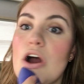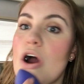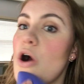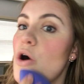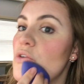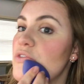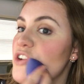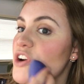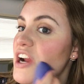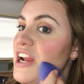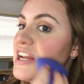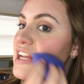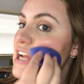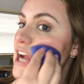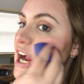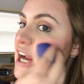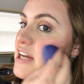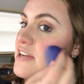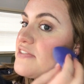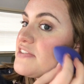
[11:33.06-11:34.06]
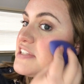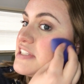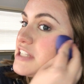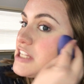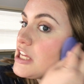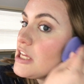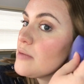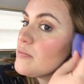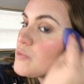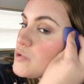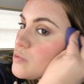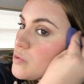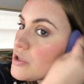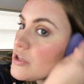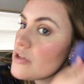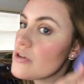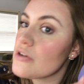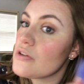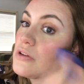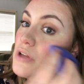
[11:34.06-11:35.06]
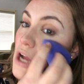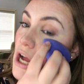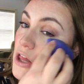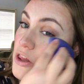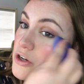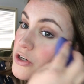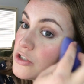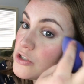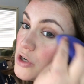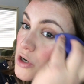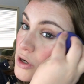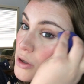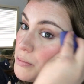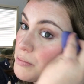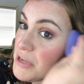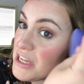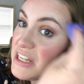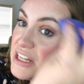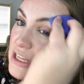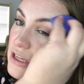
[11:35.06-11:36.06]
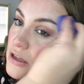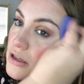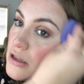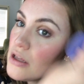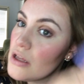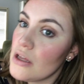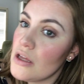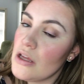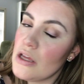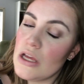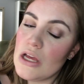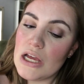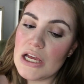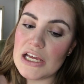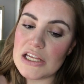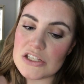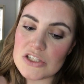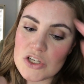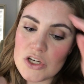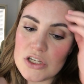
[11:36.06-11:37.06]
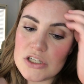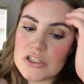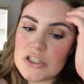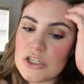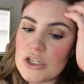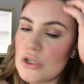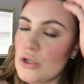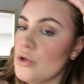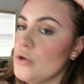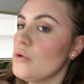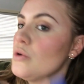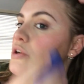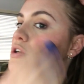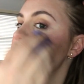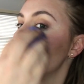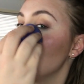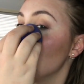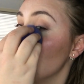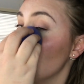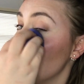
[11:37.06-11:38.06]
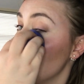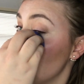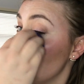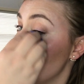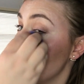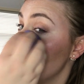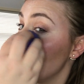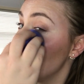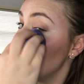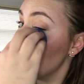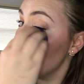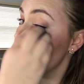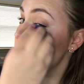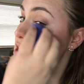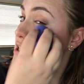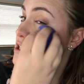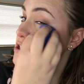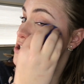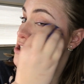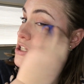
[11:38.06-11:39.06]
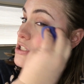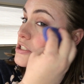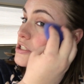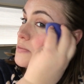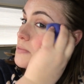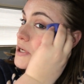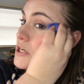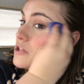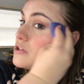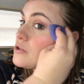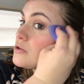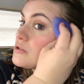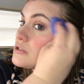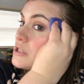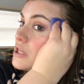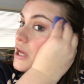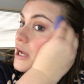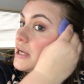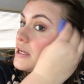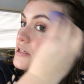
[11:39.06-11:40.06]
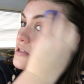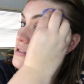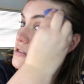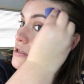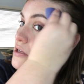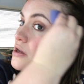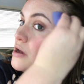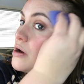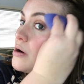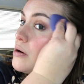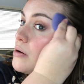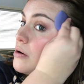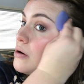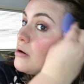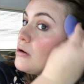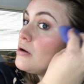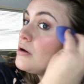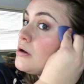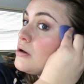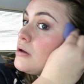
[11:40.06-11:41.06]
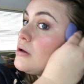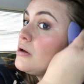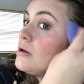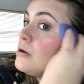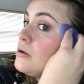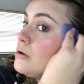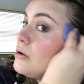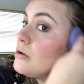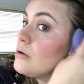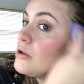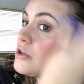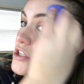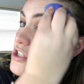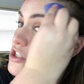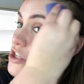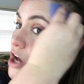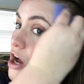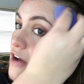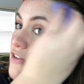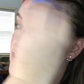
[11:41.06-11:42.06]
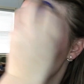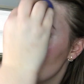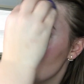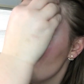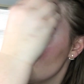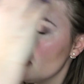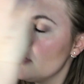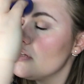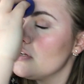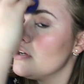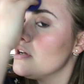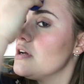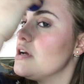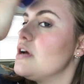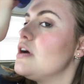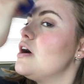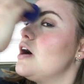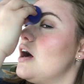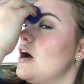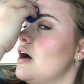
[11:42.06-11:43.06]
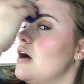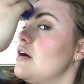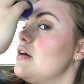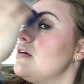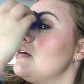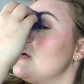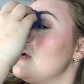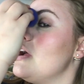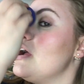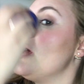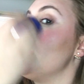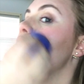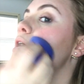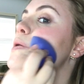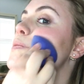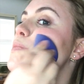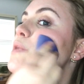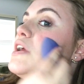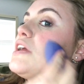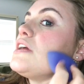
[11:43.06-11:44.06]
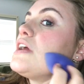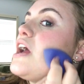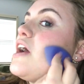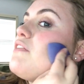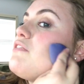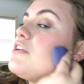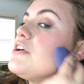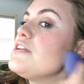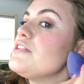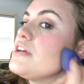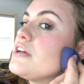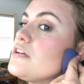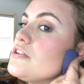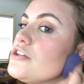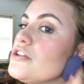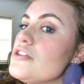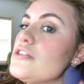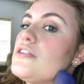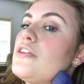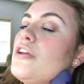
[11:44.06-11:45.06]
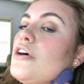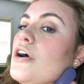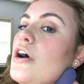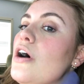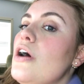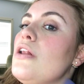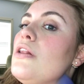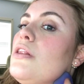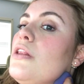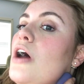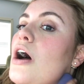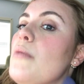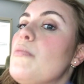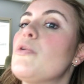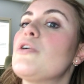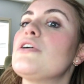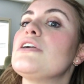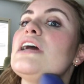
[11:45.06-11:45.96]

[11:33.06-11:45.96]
over any kind of seams where the colors are meeting. It's good to do a little bit of blending just to make those lines soften and make everything just look a lot more